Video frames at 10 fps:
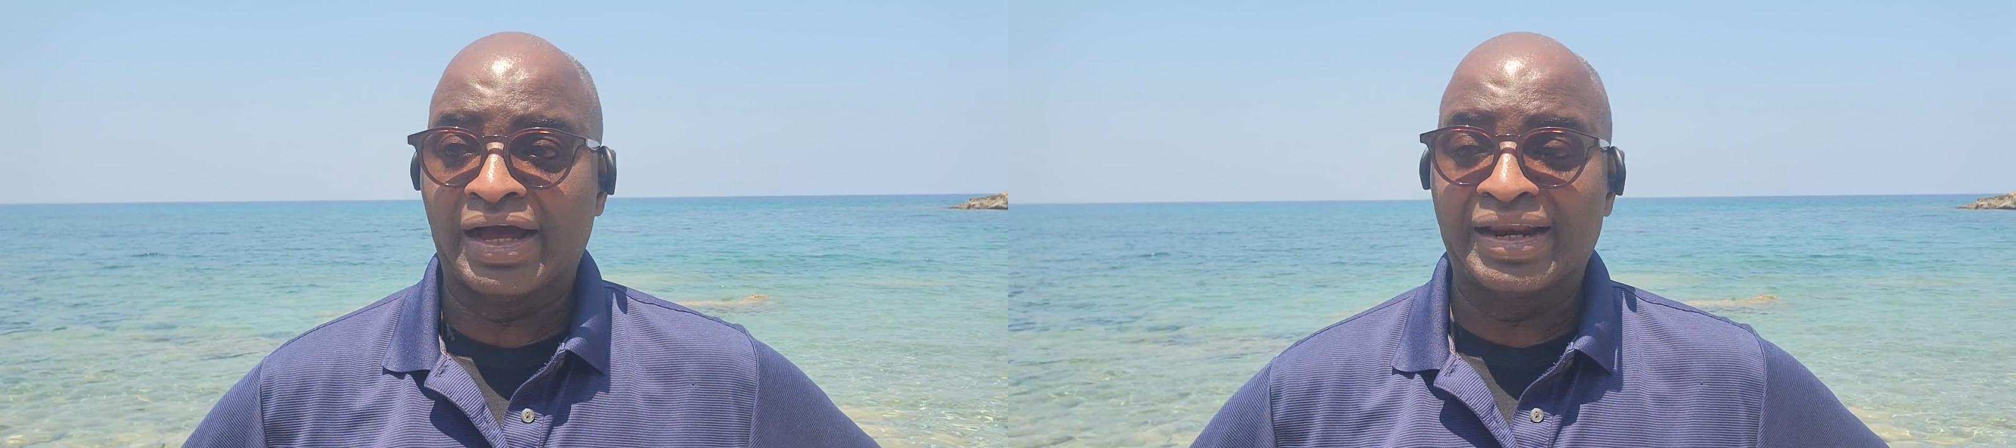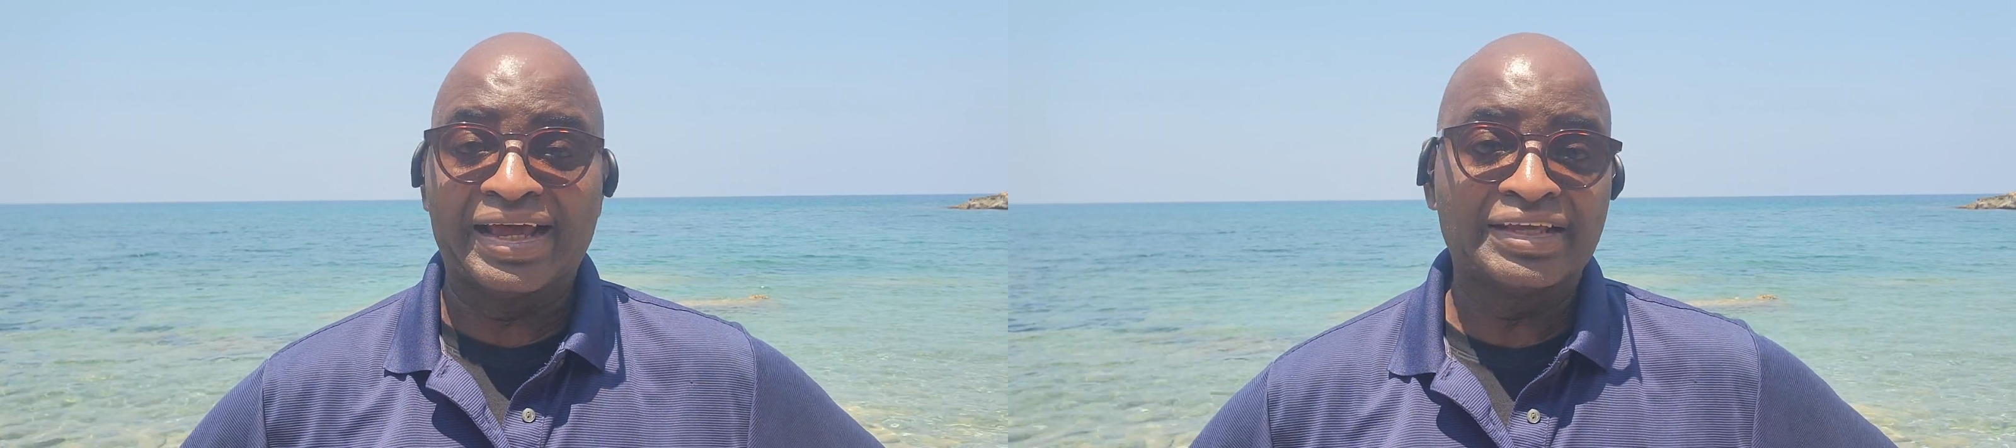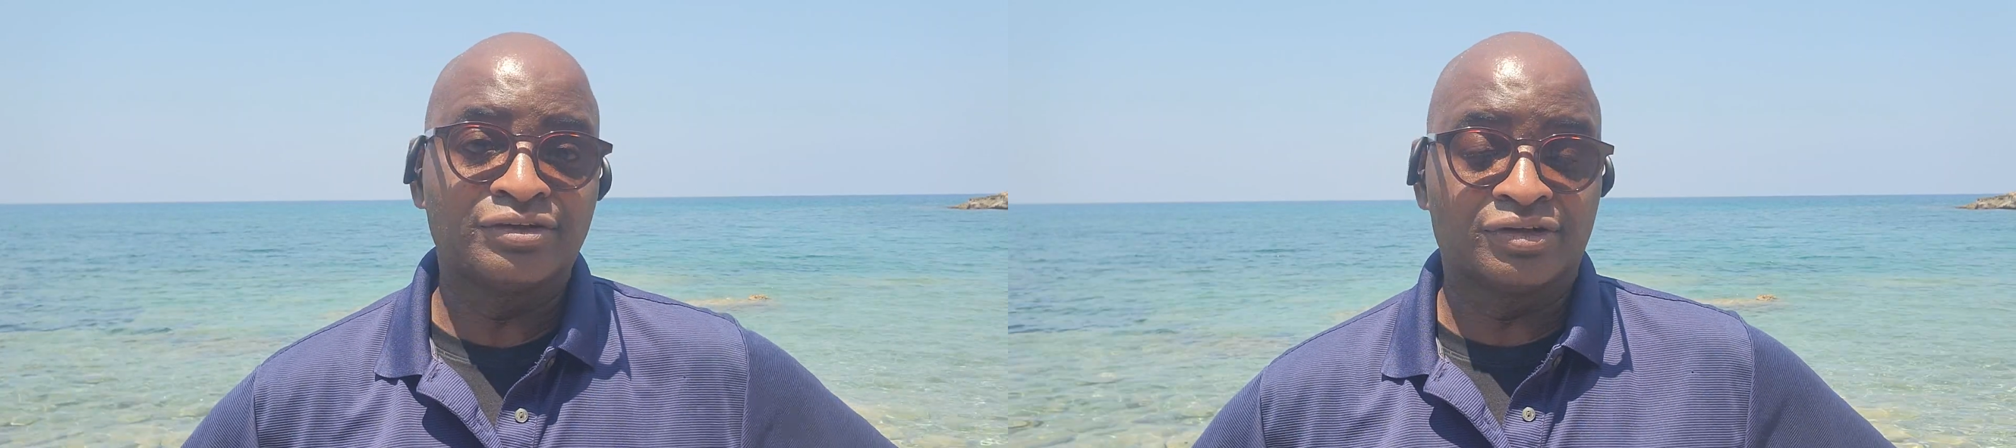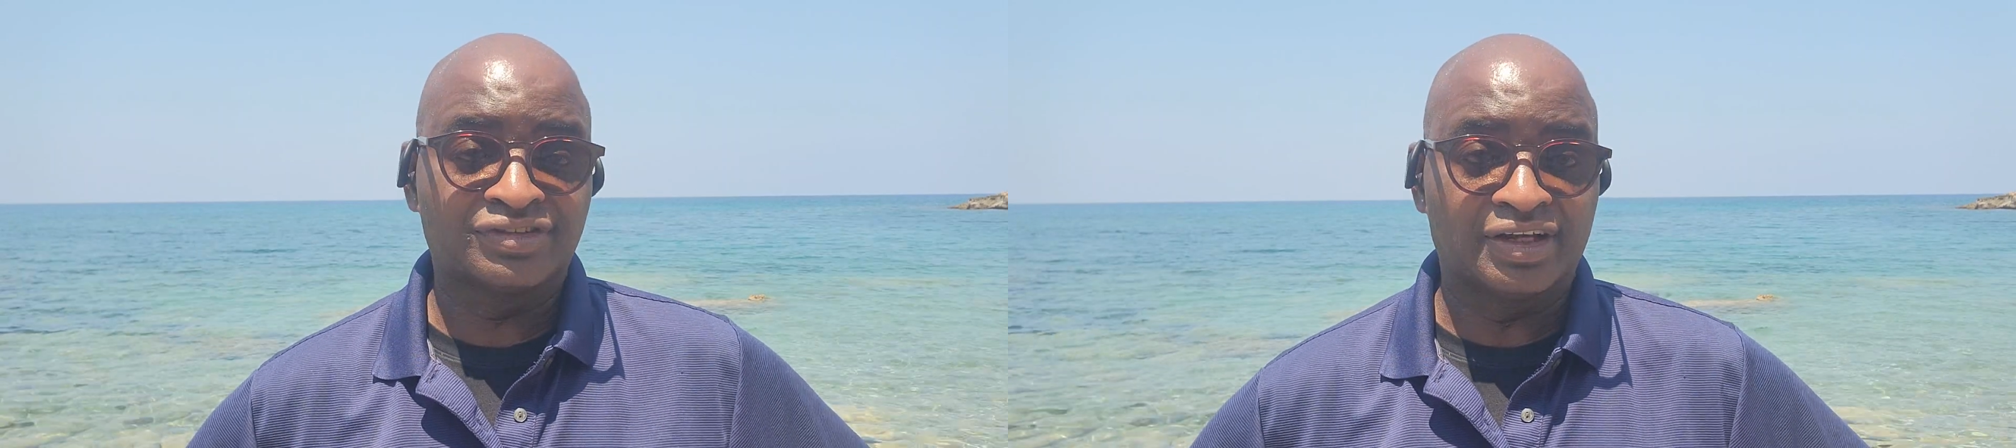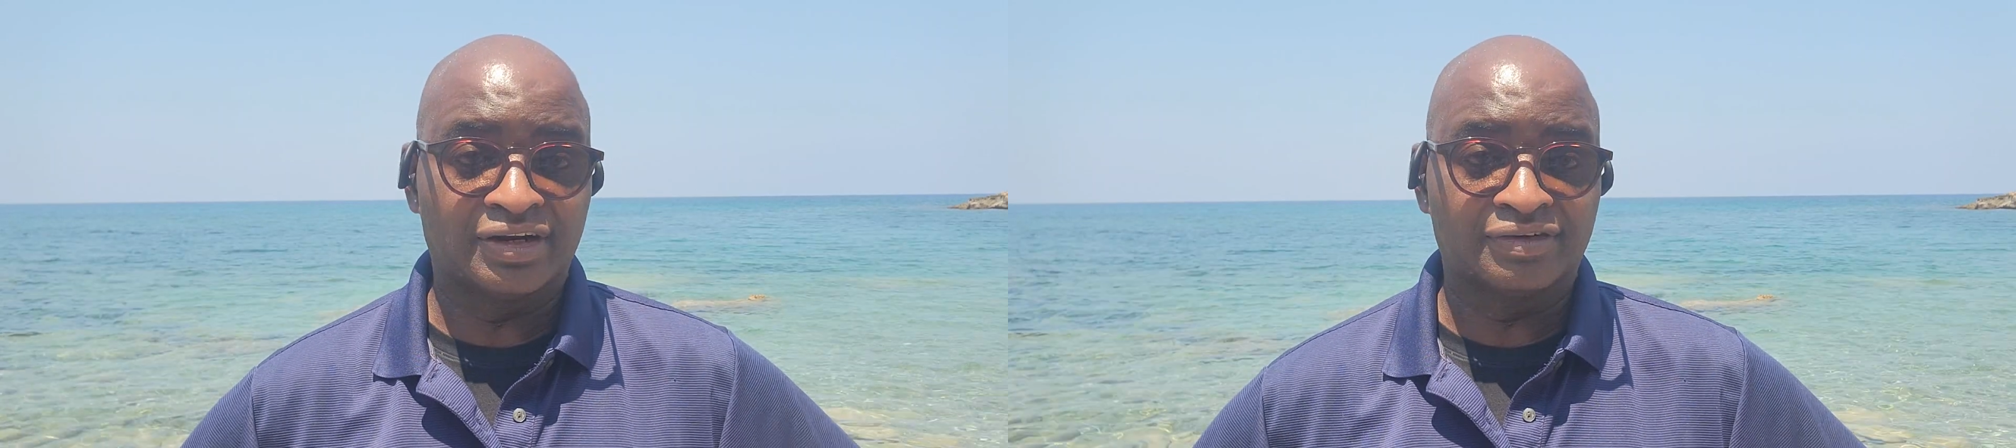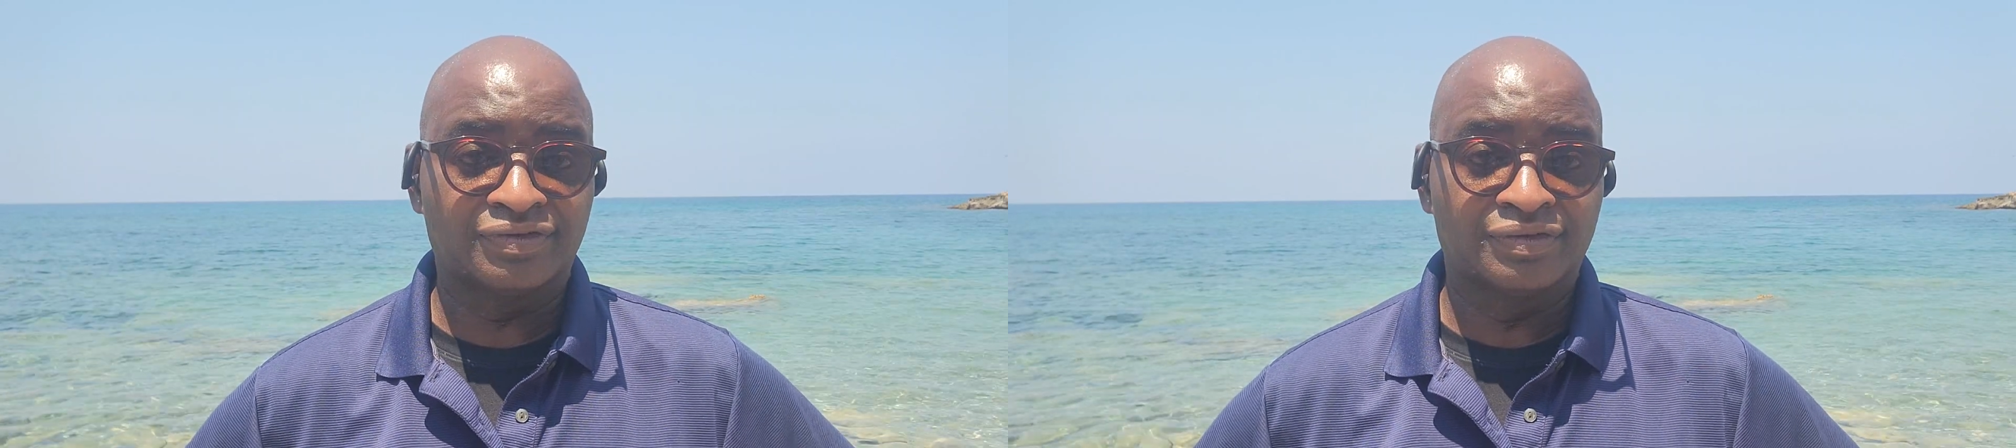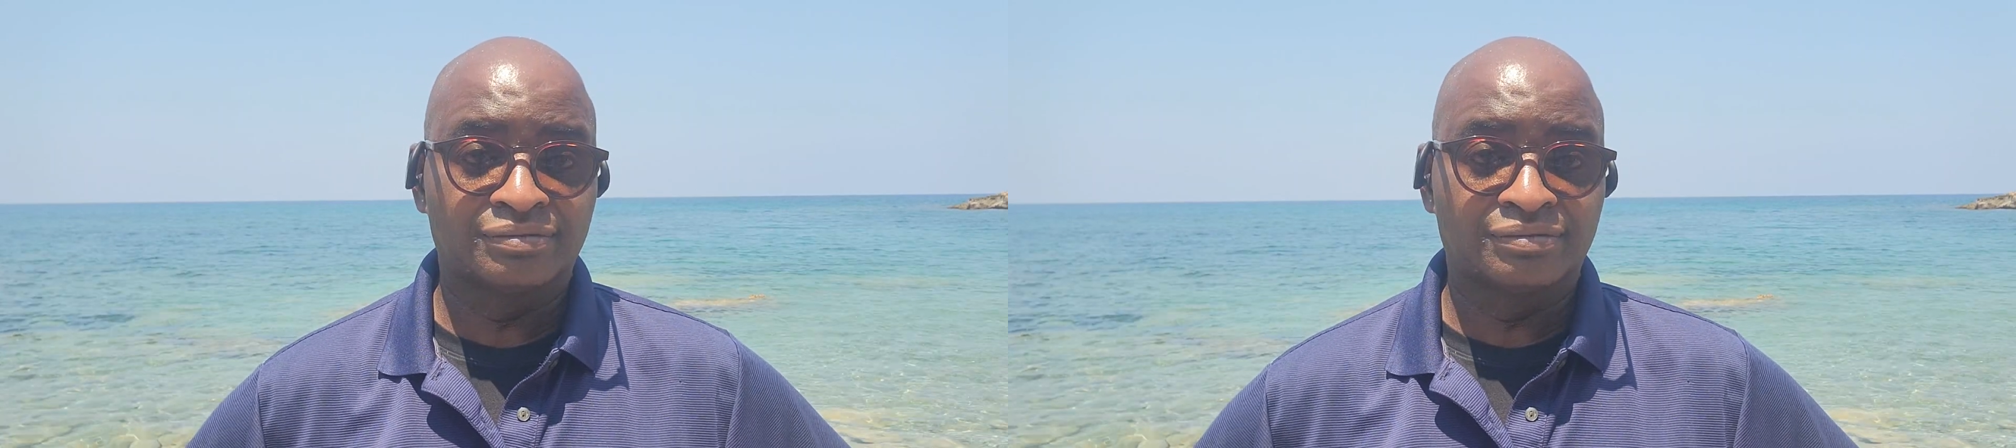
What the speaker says: align yourself